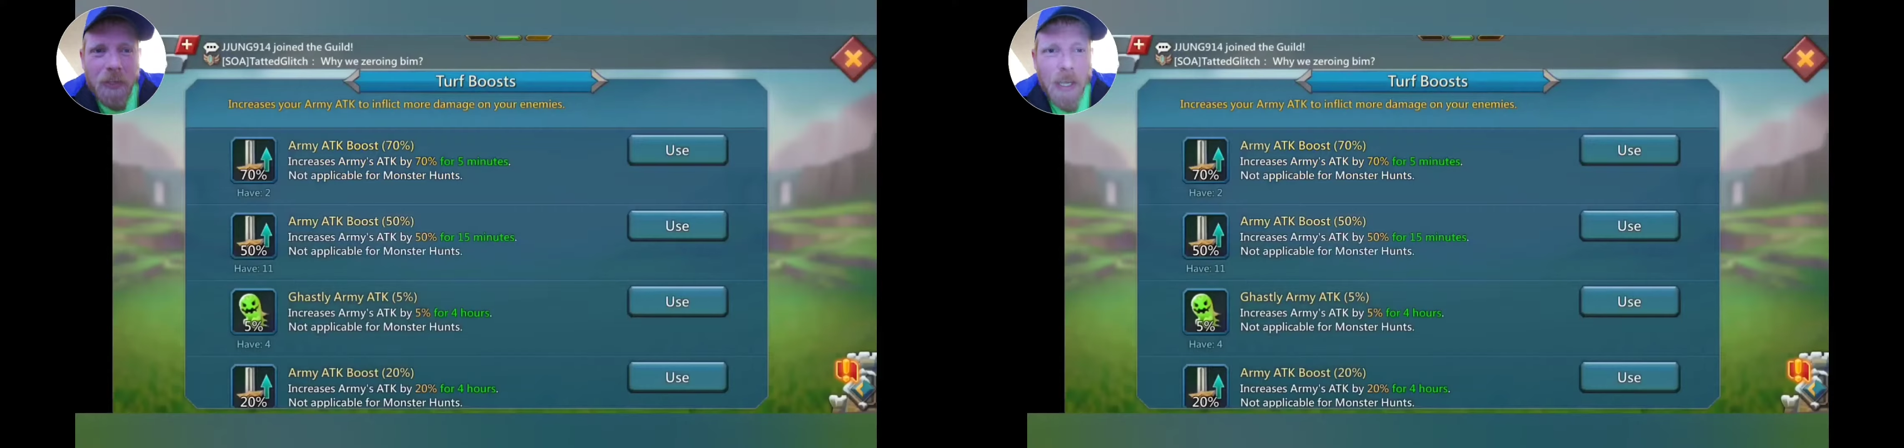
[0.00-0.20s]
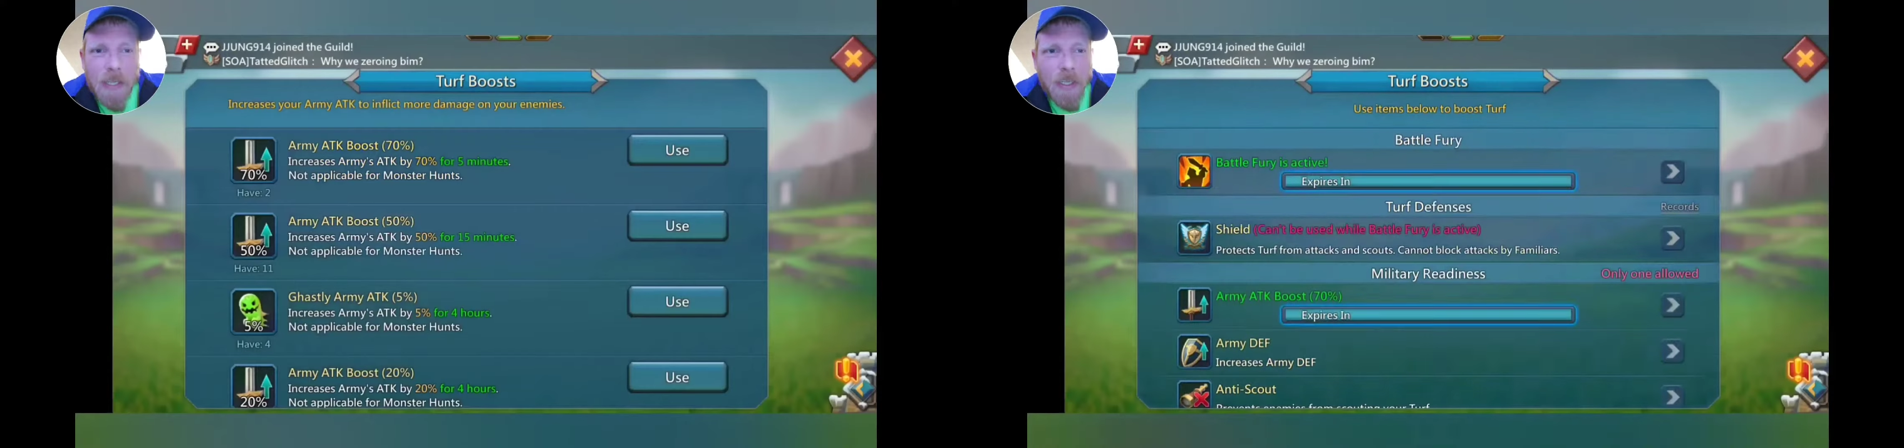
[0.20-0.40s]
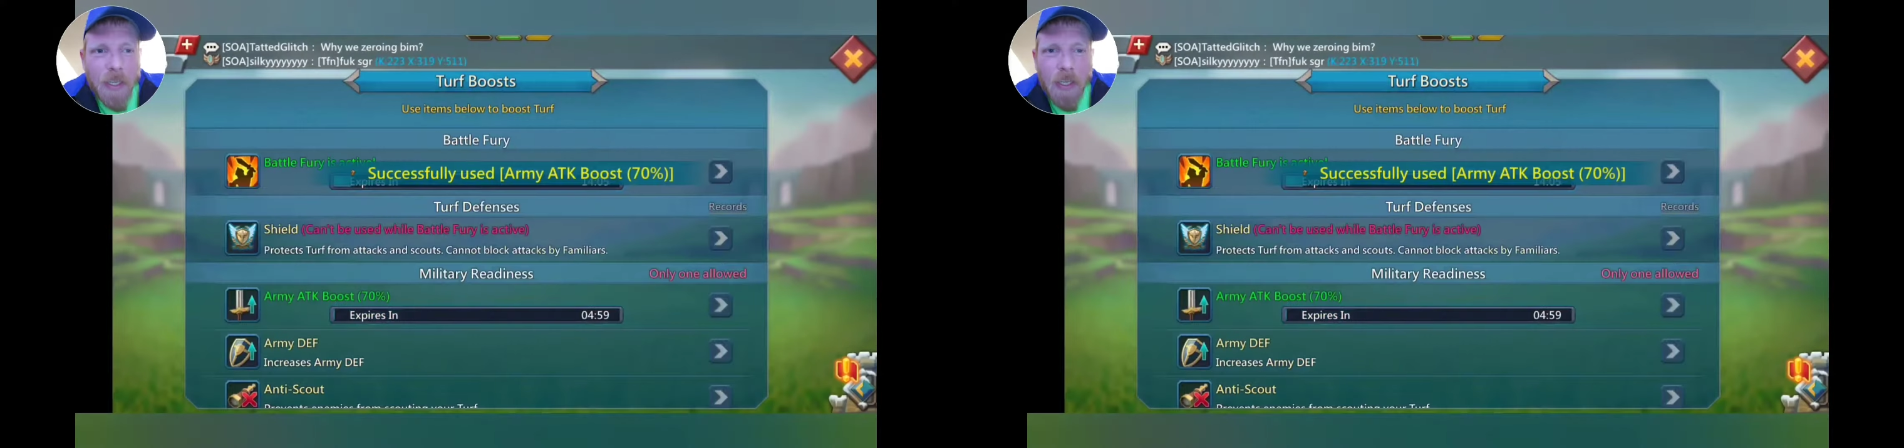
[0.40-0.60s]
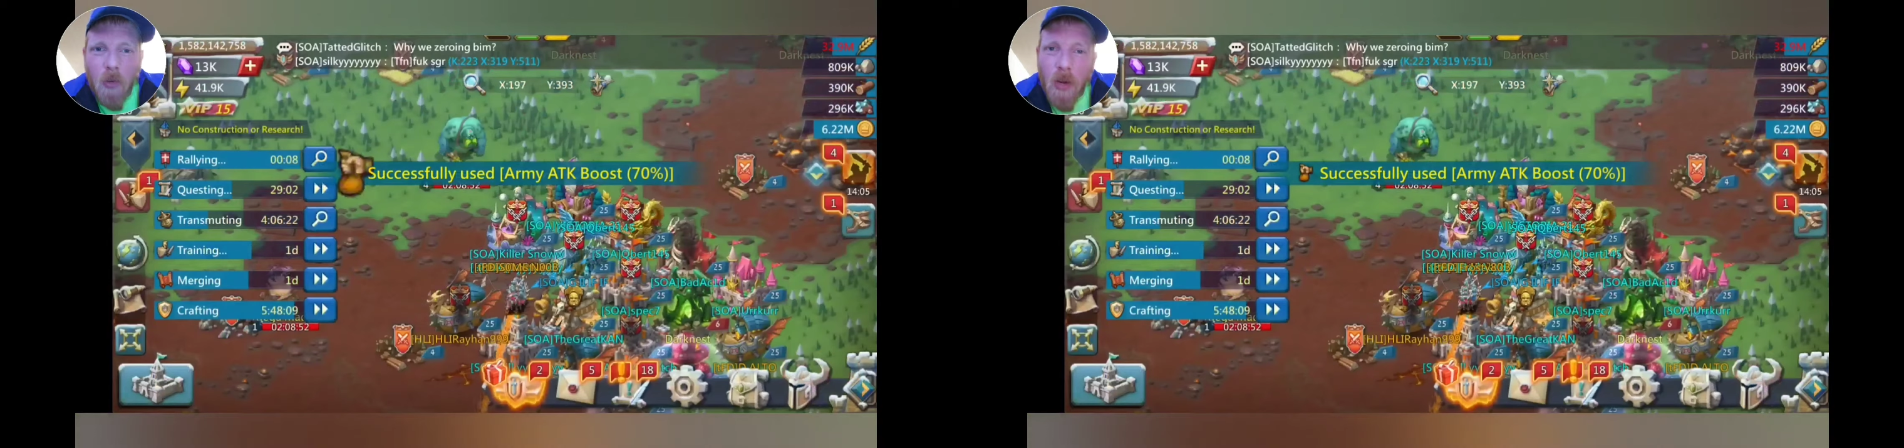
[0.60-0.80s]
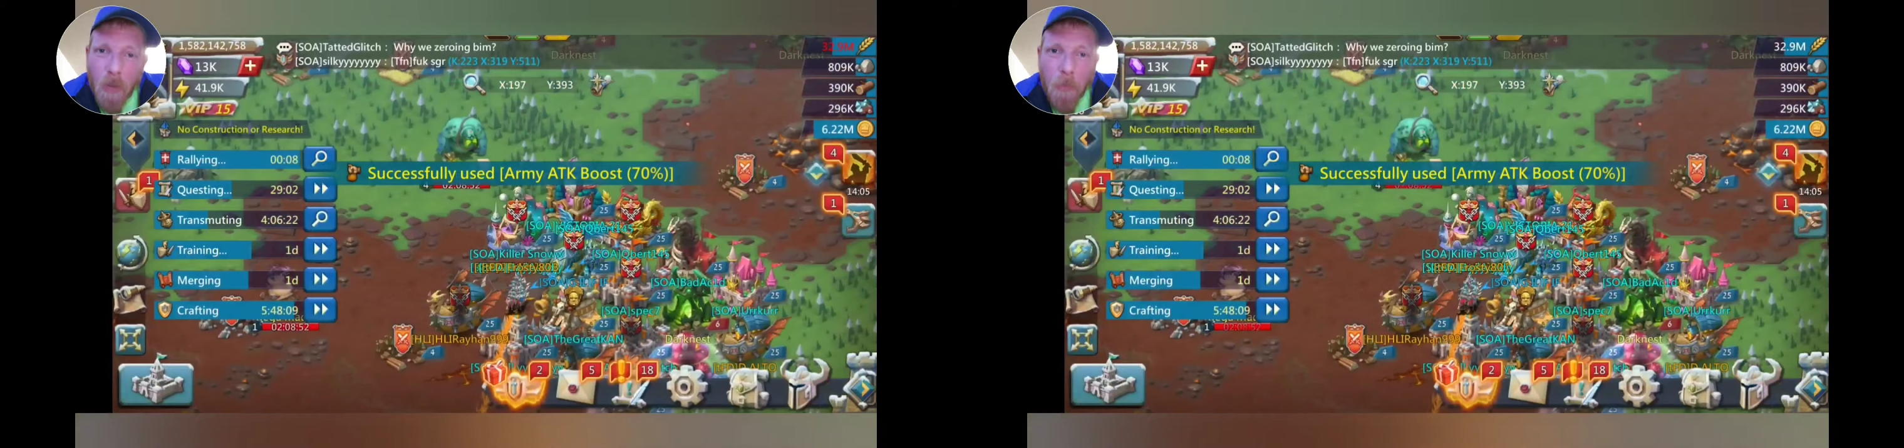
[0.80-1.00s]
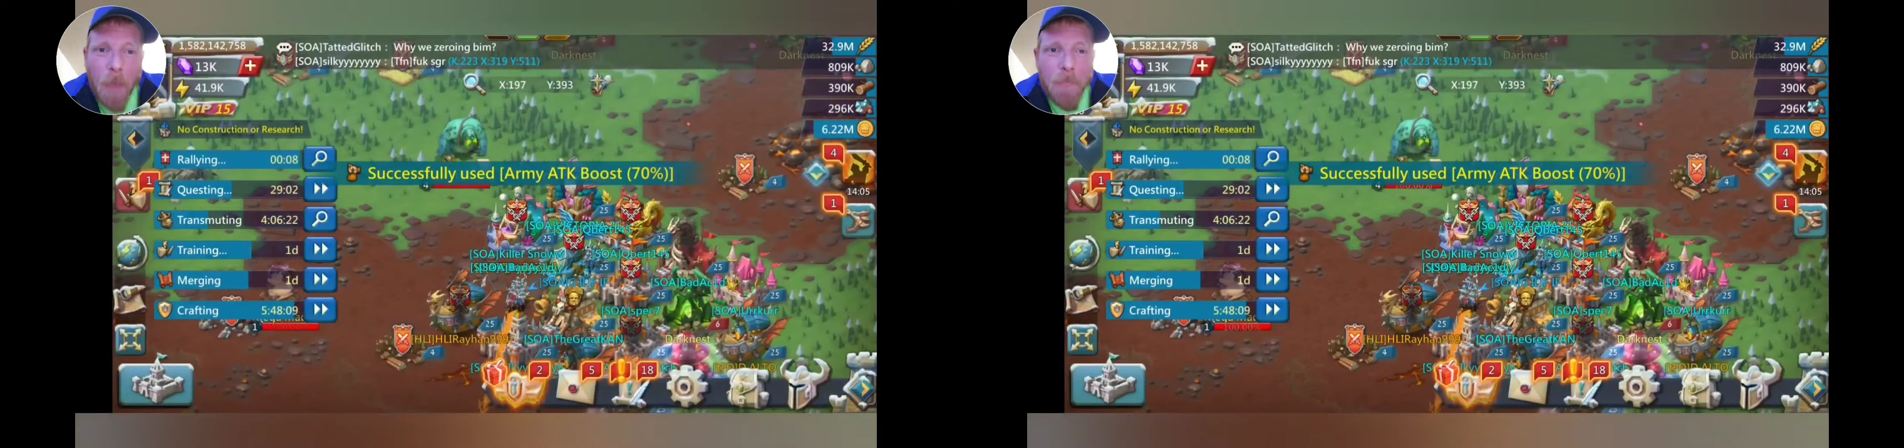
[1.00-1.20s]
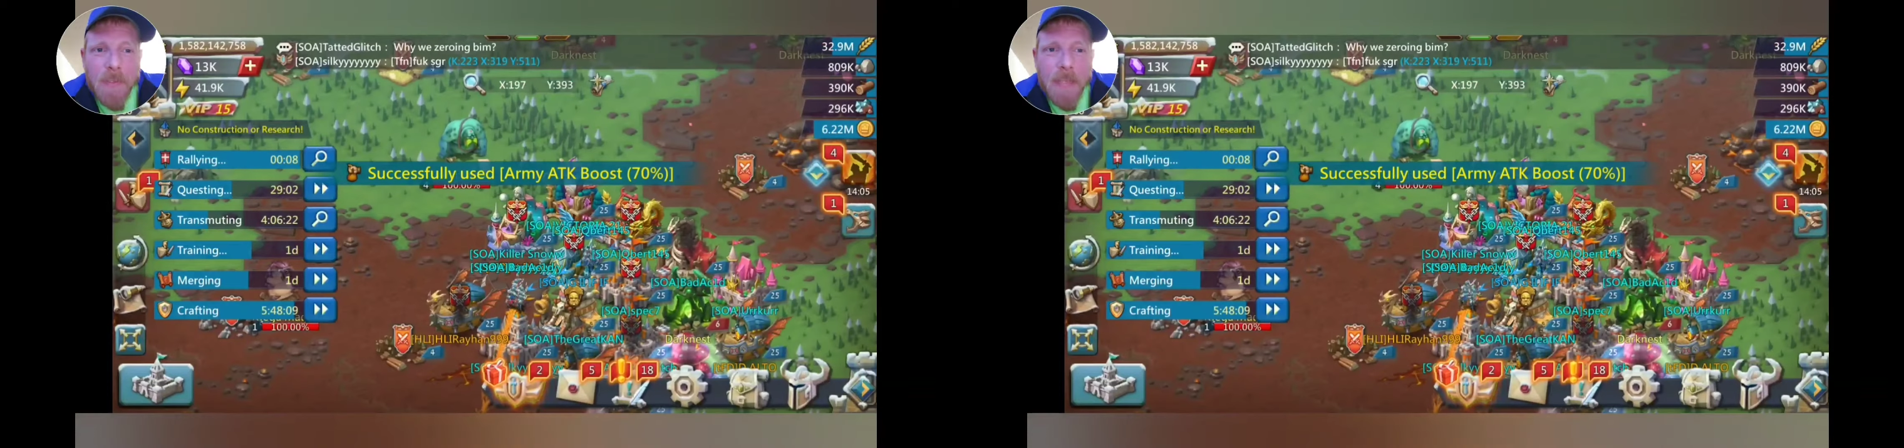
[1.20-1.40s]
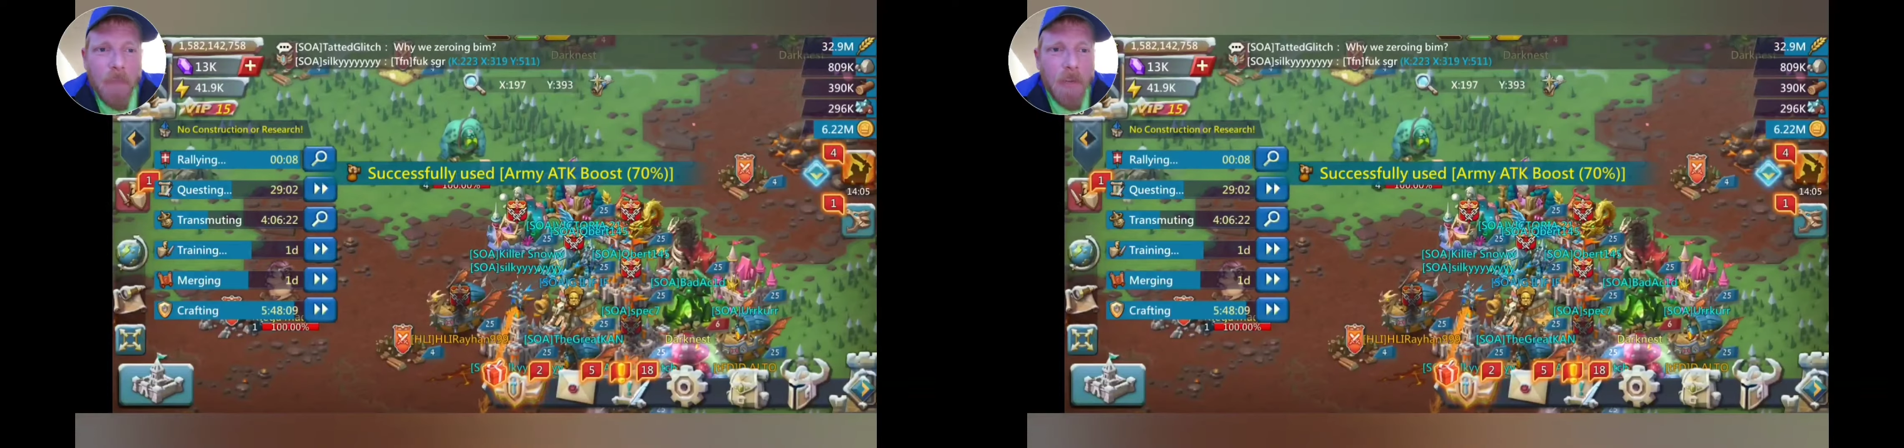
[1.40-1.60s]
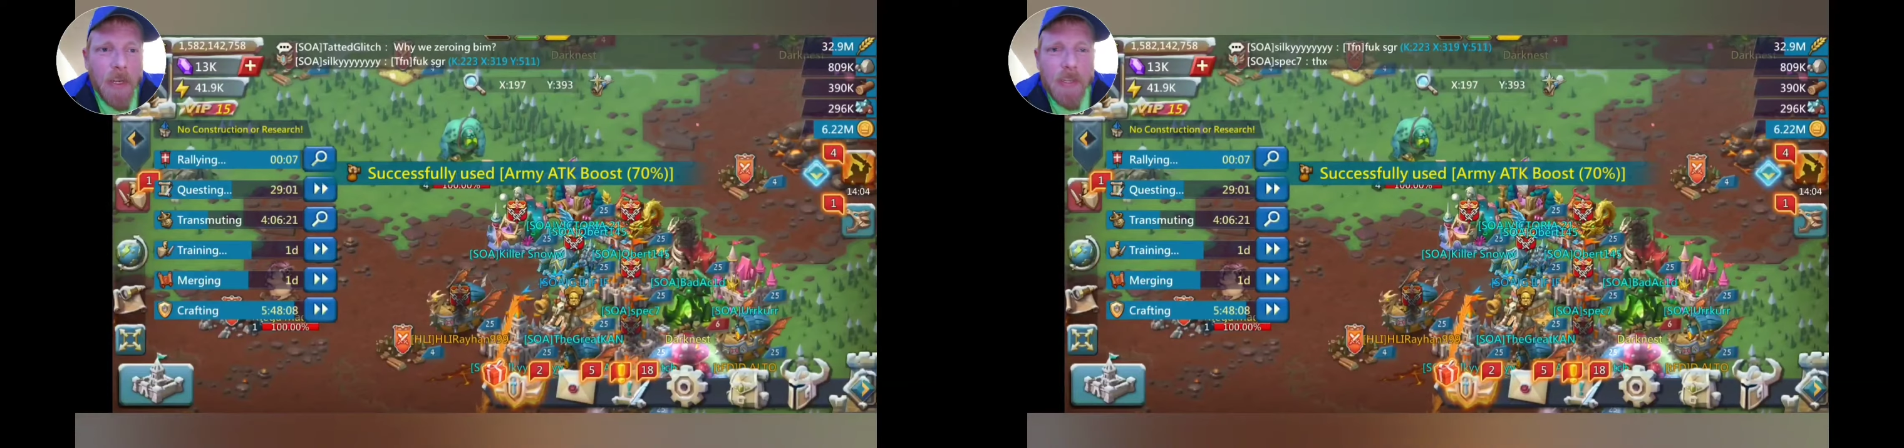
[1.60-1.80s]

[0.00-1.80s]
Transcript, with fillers: guy's thinking. We're gonna pop the 70.